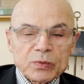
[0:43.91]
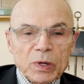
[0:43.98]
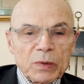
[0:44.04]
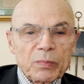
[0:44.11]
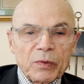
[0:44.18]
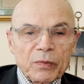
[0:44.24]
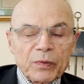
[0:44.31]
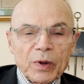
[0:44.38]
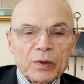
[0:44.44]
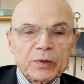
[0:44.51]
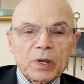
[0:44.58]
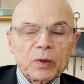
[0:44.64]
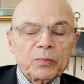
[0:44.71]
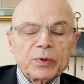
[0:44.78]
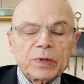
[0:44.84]
We prefer the
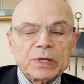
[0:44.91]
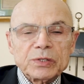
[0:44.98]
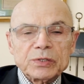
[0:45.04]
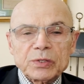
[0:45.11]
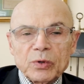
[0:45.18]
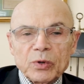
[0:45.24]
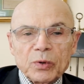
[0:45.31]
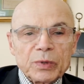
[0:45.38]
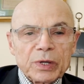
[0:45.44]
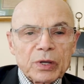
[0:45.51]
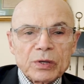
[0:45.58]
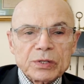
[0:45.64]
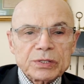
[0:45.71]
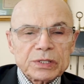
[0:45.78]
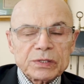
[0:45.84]
Caprini score
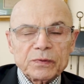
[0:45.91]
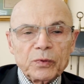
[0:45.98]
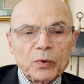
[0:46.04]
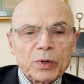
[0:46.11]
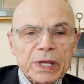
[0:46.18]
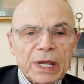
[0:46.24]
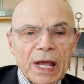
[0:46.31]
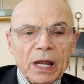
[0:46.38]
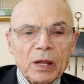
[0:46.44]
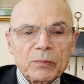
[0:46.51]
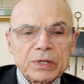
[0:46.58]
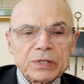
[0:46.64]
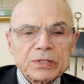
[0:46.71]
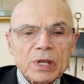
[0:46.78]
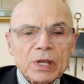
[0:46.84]
because it's 40
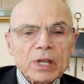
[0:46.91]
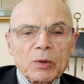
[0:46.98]
elements,